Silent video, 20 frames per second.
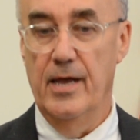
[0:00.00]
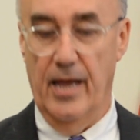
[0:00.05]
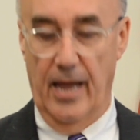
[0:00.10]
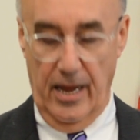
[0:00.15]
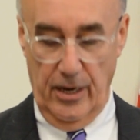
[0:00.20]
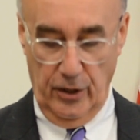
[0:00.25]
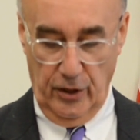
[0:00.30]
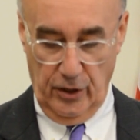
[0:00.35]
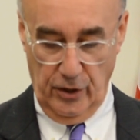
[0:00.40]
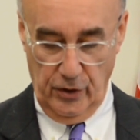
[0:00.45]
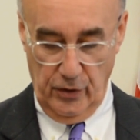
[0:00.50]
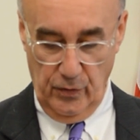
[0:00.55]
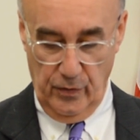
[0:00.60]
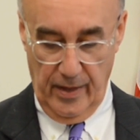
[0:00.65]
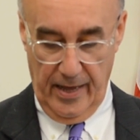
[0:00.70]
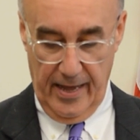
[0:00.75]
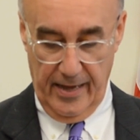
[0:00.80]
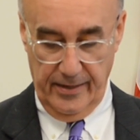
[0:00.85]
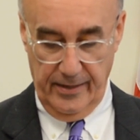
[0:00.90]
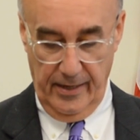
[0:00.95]
And you can do
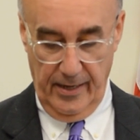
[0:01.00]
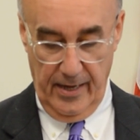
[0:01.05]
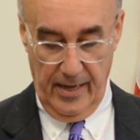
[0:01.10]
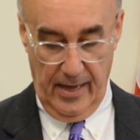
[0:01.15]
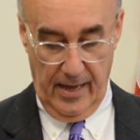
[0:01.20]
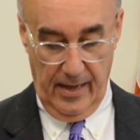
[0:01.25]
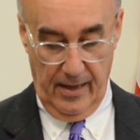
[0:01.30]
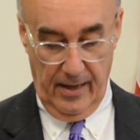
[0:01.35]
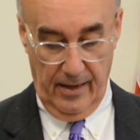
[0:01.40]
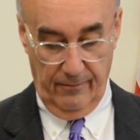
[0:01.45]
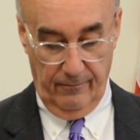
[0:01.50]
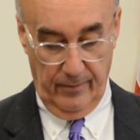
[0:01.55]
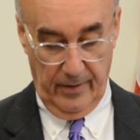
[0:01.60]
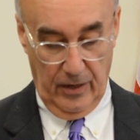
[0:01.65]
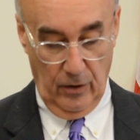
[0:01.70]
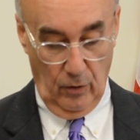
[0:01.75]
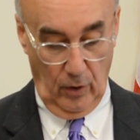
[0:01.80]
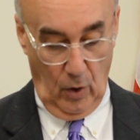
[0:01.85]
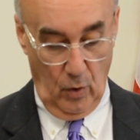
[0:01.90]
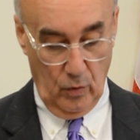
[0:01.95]
that
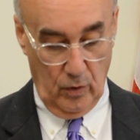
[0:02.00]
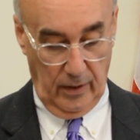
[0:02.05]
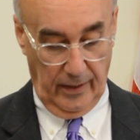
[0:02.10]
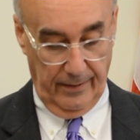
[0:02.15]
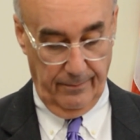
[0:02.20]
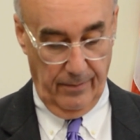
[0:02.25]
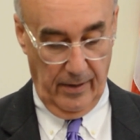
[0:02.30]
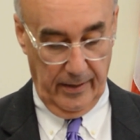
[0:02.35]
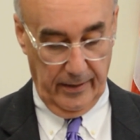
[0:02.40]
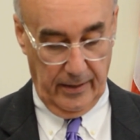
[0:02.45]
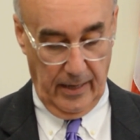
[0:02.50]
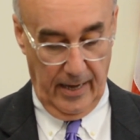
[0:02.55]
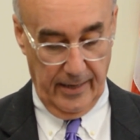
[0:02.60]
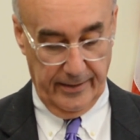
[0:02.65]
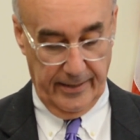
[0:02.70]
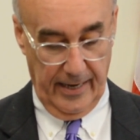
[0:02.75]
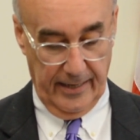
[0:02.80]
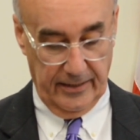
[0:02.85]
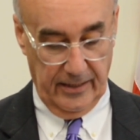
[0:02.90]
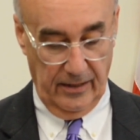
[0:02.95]
here locally by
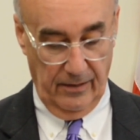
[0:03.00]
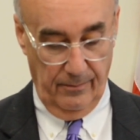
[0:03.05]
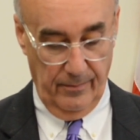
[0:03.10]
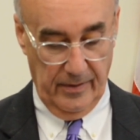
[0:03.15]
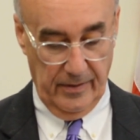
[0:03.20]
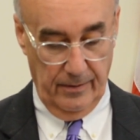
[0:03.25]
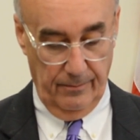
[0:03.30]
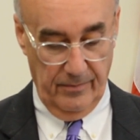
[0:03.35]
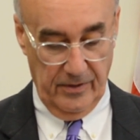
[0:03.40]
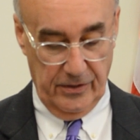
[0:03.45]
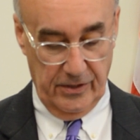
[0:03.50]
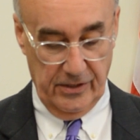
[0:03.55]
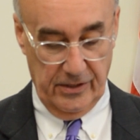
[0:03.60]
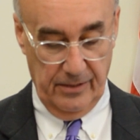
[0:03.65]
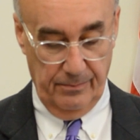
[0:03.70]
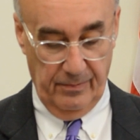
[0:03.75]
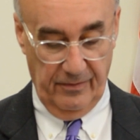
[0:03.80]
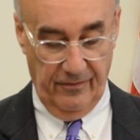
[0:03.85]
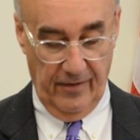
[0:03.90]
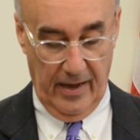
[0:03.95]
contacting the
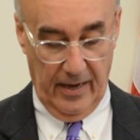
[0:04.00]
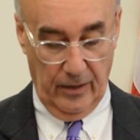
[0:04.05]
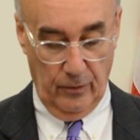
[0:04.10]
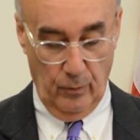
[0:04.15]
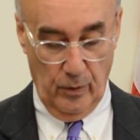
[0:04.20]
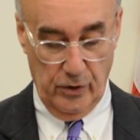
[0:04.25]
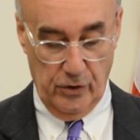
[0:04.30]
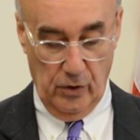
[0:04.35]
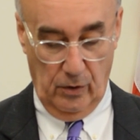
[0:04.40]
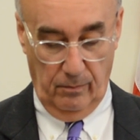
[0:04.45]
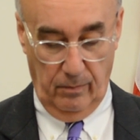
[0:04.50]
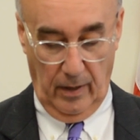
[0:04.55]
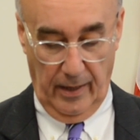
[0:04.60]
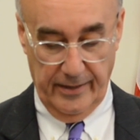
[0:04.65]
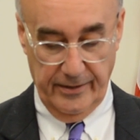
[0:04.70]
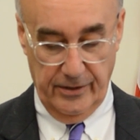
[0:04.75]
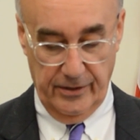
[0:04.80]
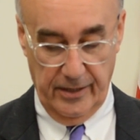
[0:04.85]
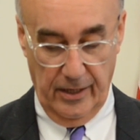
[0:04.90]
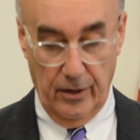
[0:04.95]
Mississippi Valley Regional
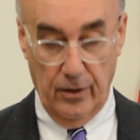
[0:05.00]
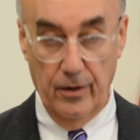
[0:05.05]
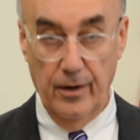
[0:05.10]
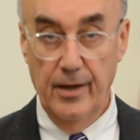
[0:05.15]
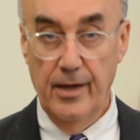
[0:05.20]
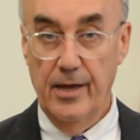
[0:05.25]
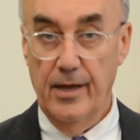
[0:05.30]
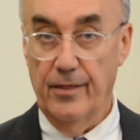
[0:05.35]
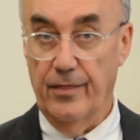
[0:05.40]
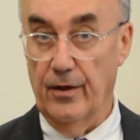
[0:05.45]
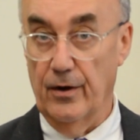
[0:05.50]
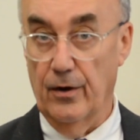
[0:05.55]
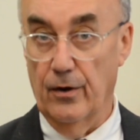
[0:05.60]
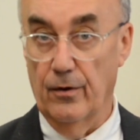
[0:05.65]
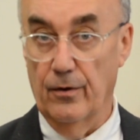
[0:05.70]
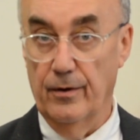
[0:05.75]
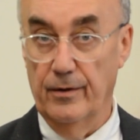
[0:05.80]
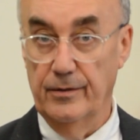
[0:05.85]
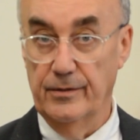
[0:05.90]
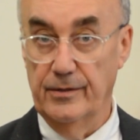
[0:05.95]
Blood Center. Their